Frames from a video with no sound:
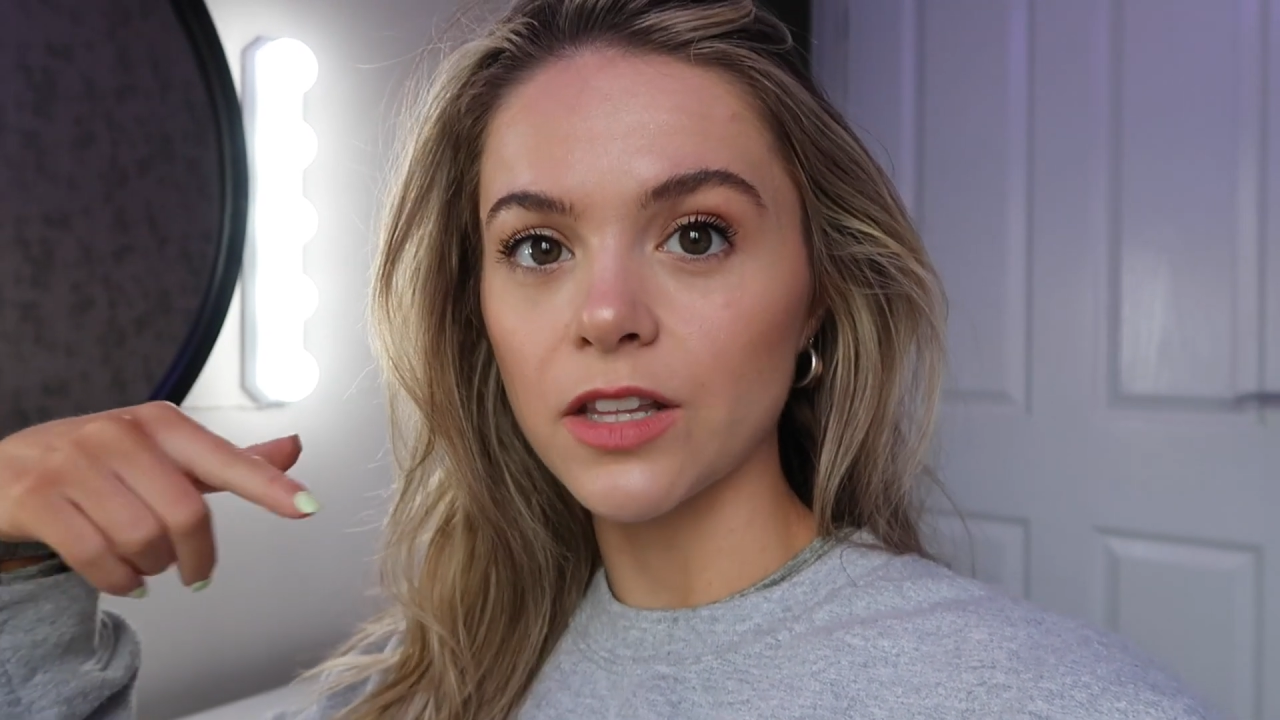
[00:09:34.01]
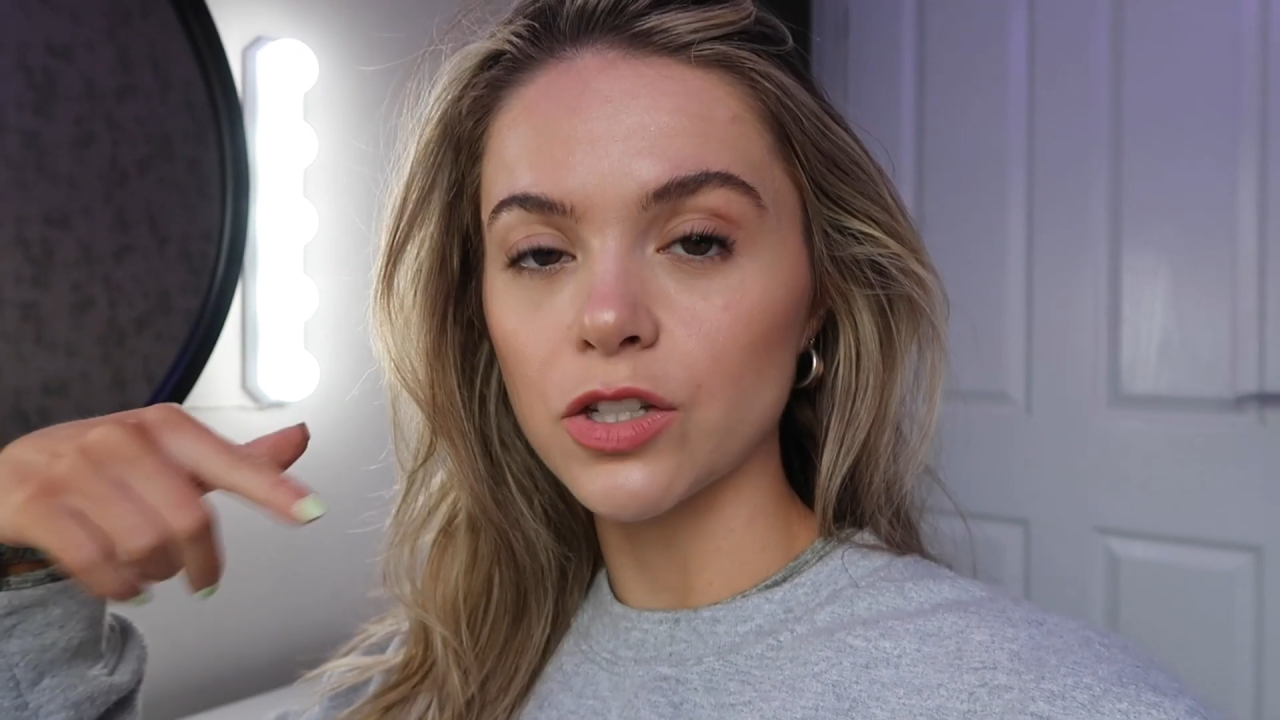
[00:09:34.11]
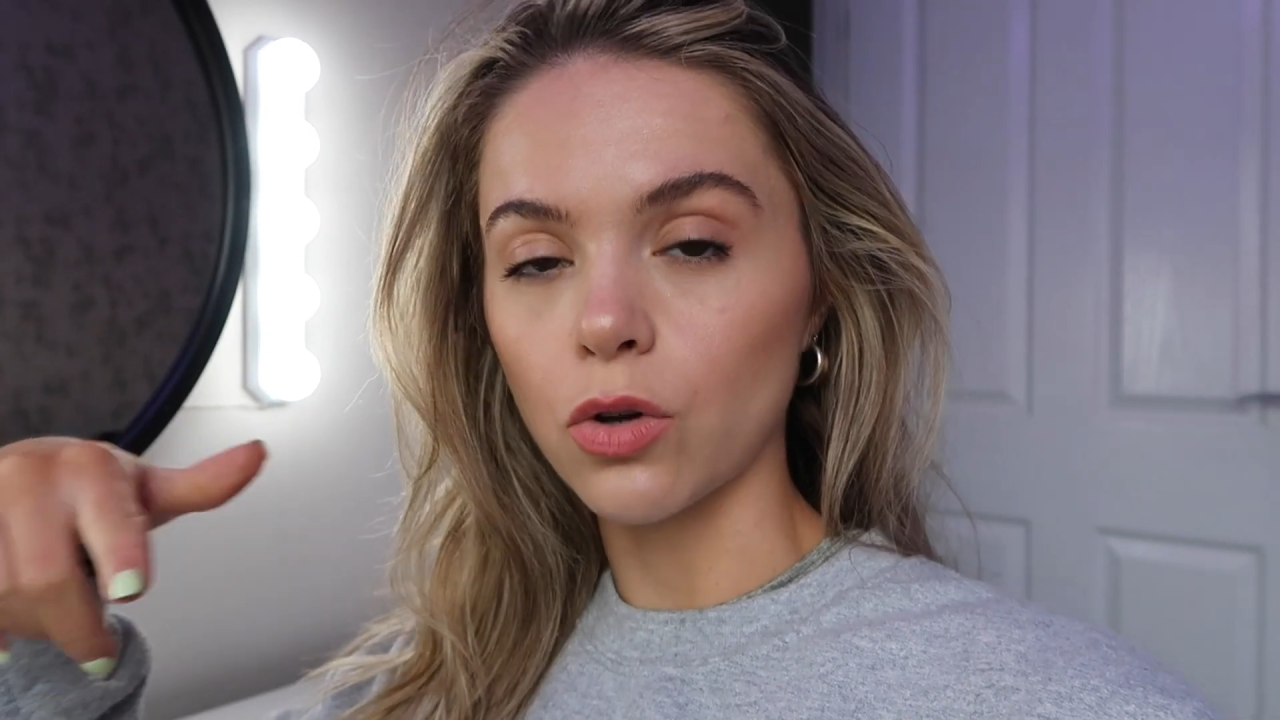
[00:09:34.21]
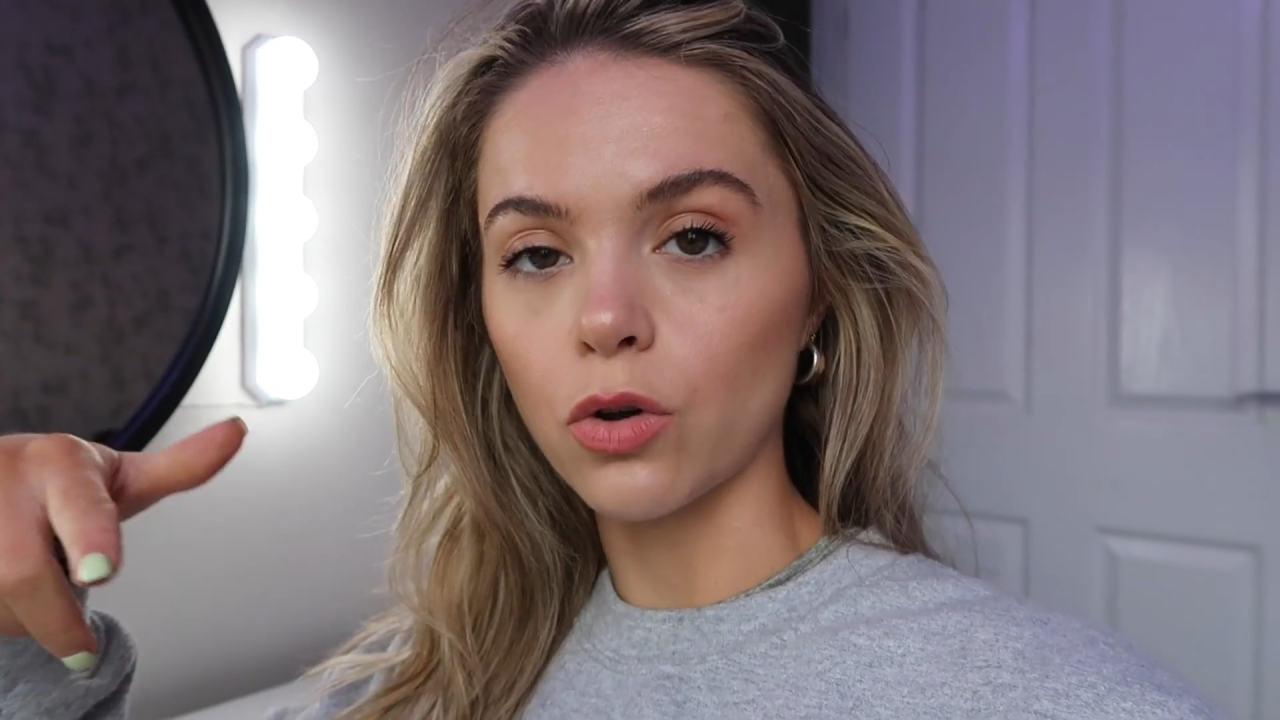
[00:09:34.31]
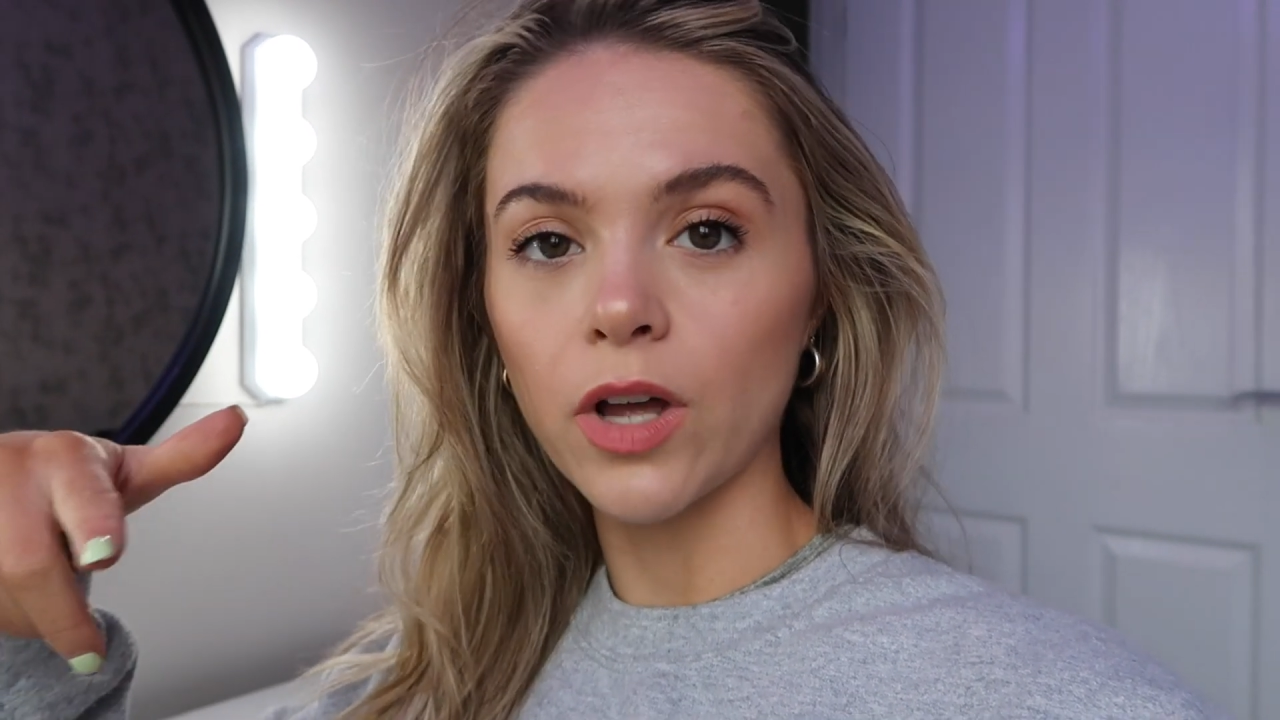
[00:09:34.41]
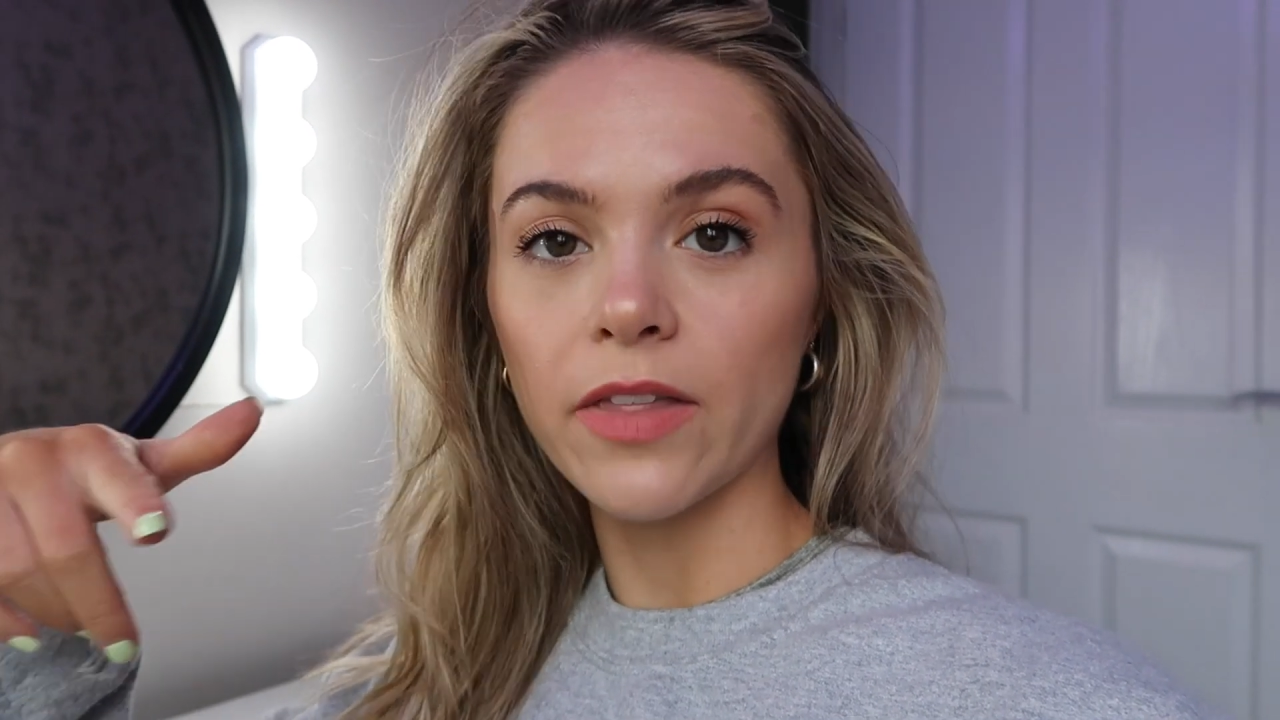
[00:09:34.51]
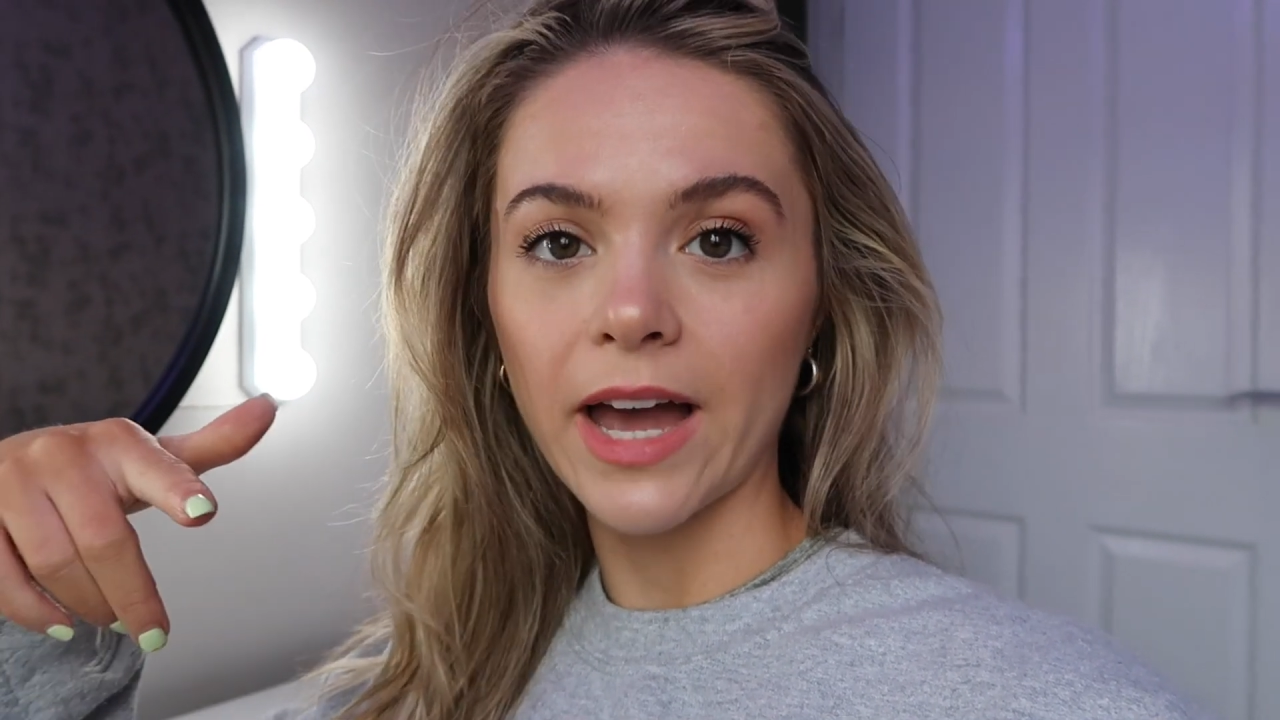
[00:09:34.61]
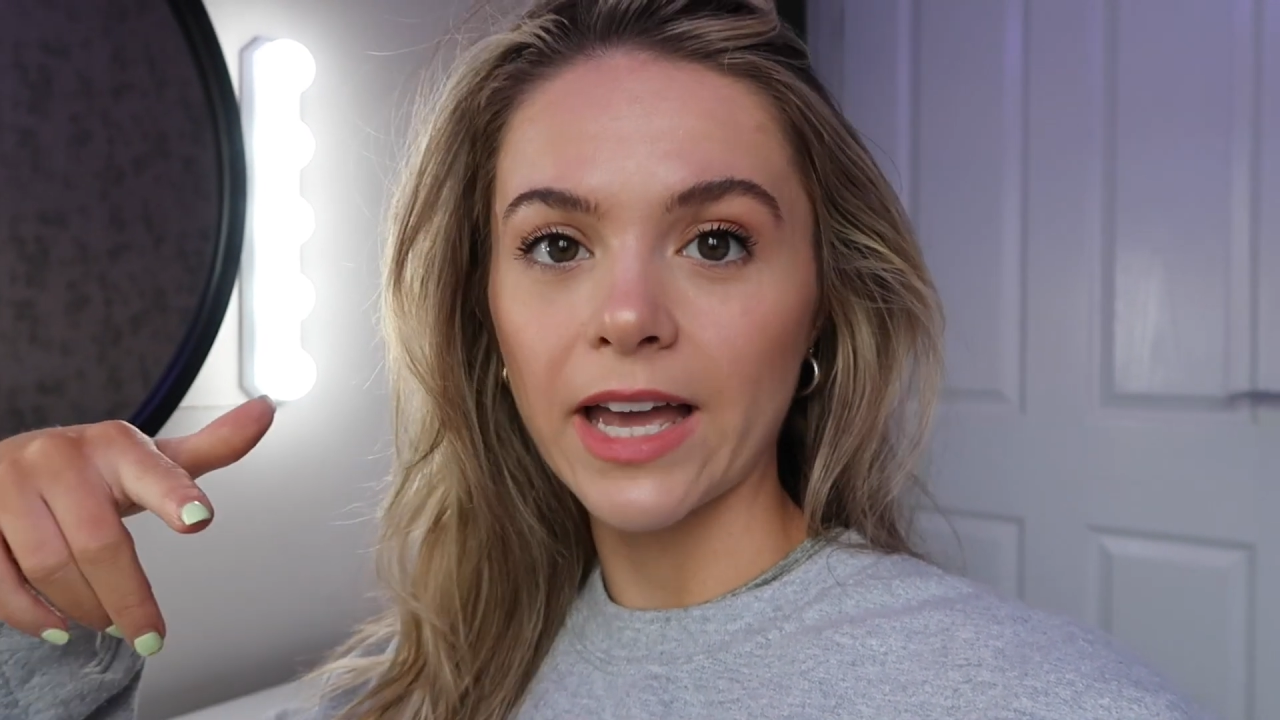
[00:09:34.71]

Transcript: the song that